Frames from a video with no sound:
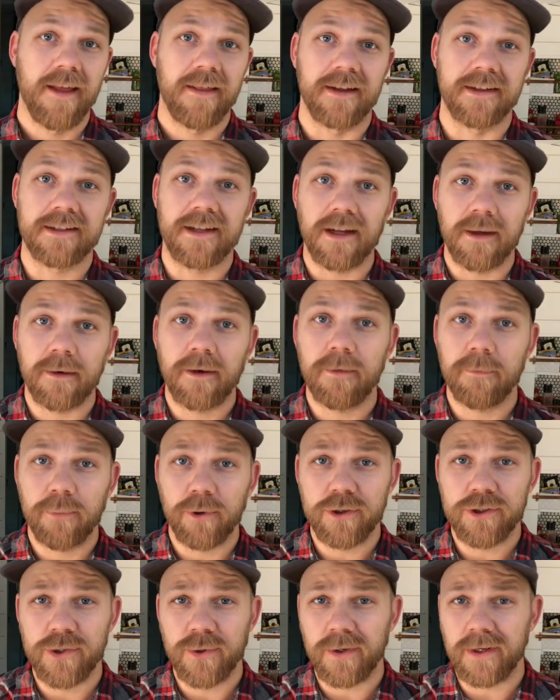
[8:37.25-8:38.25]
that's gonna
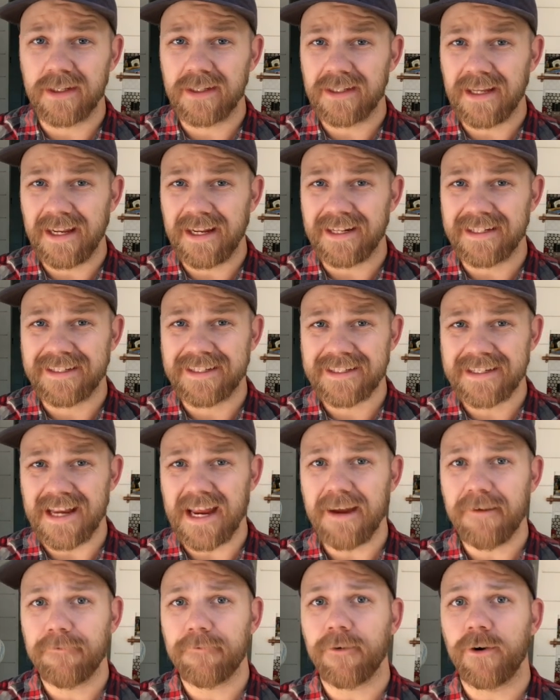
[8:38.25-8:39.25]
put you in a
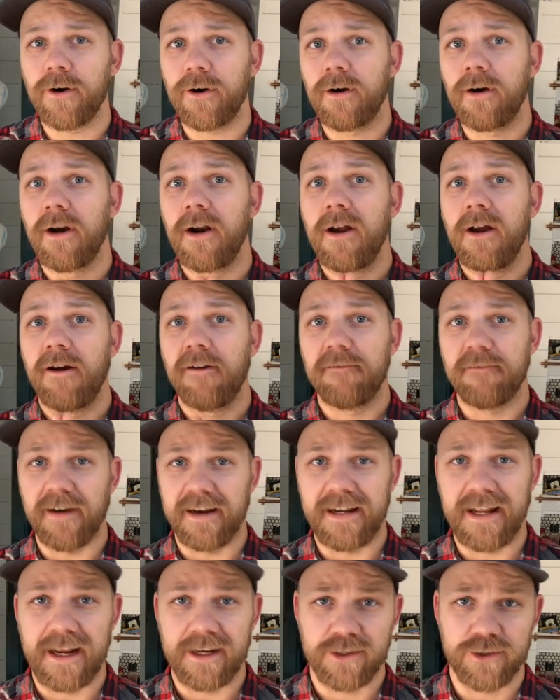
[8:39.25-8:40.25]
safer
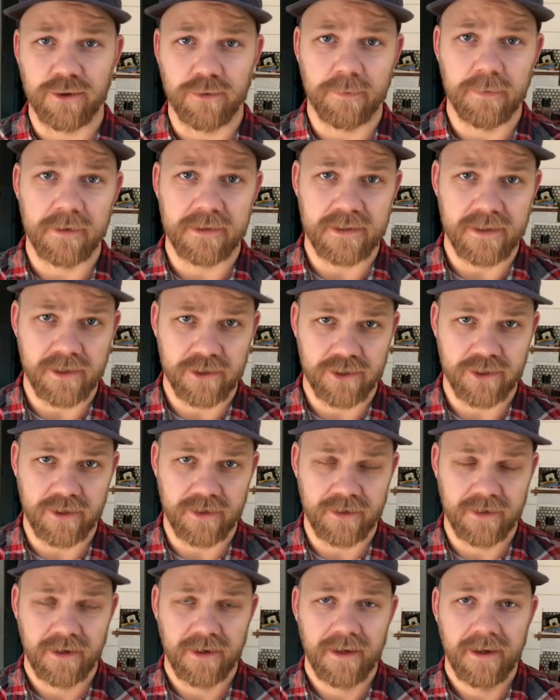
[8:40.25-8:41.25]
financial
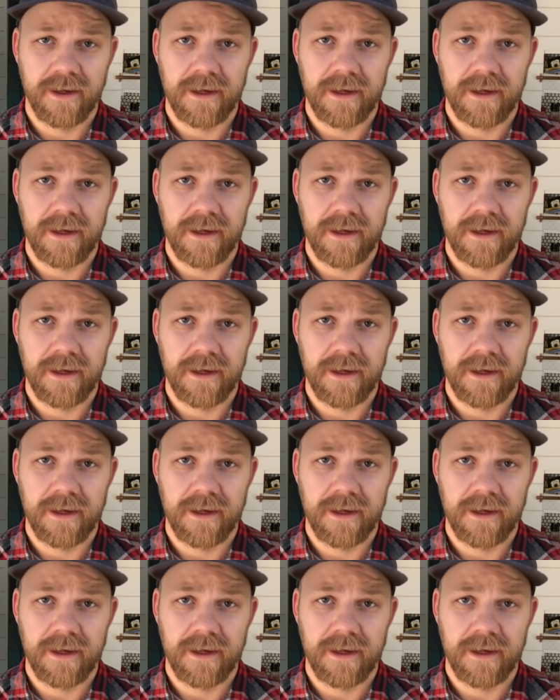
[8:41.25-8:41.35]
position.